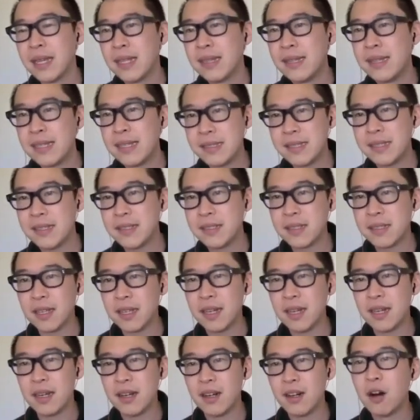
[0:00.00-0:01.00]
This is,
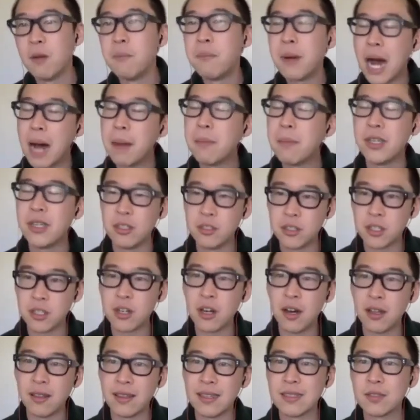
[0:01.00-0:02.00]
Obama used to
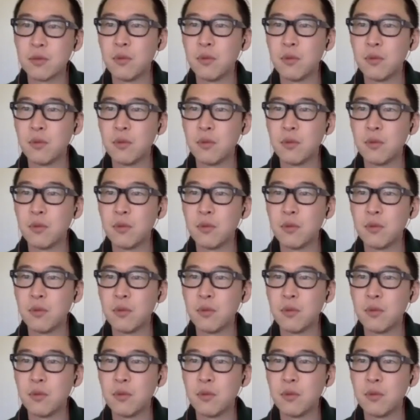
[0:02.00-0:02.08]
call this